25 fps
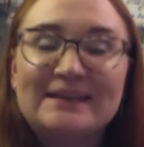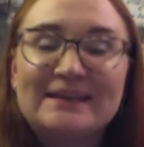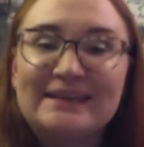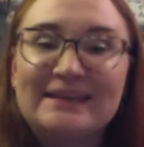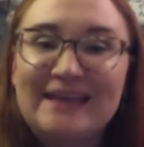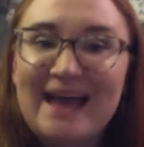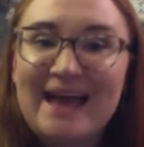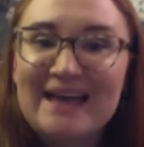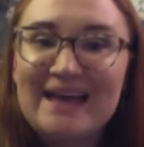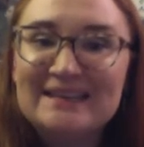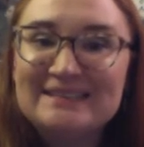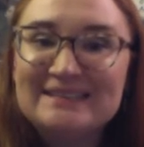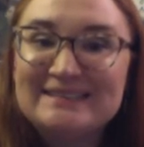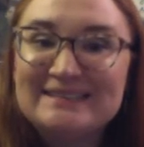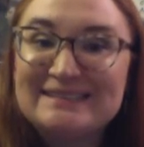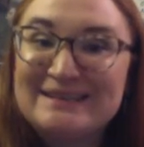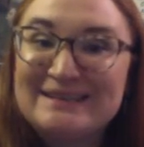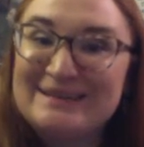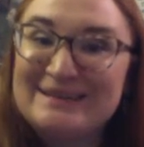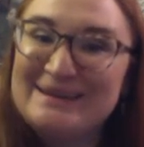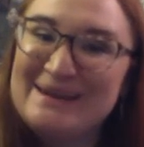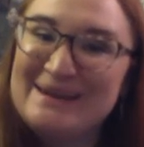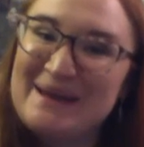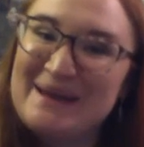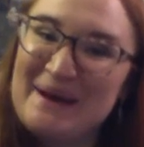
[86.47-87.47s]
Yes,
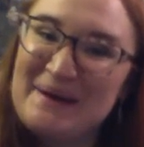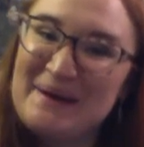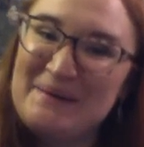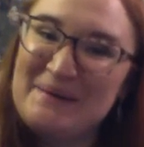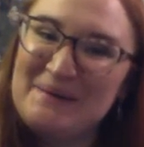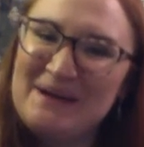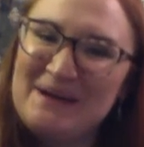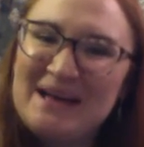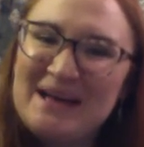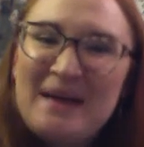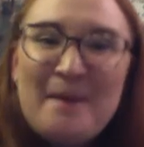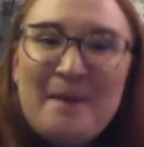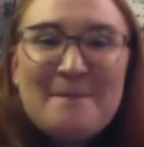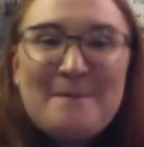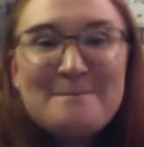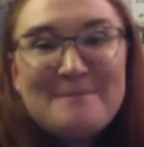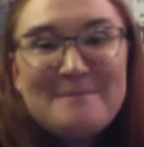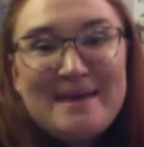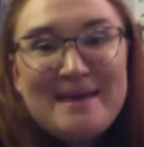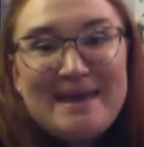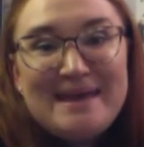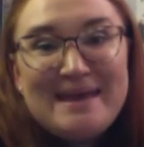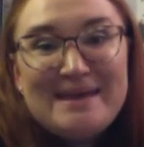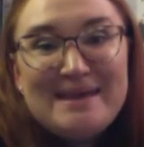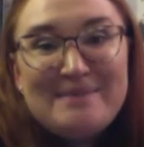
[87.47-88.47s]
no,
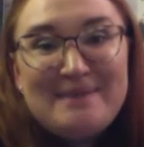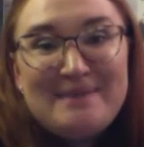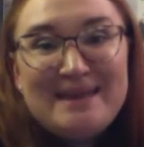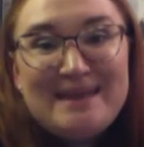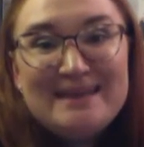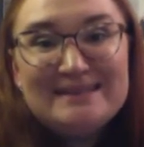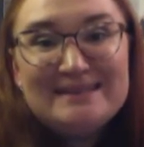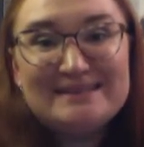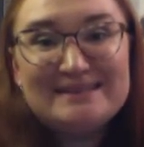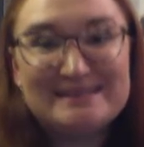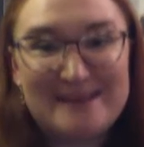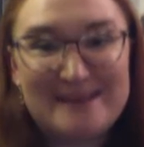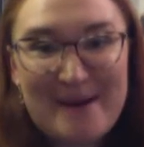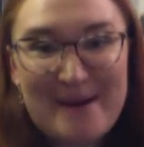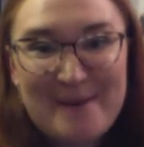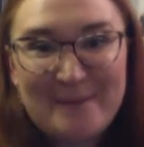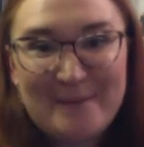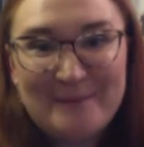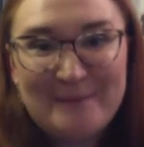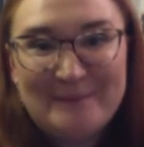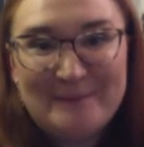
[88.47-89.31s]
maybe so.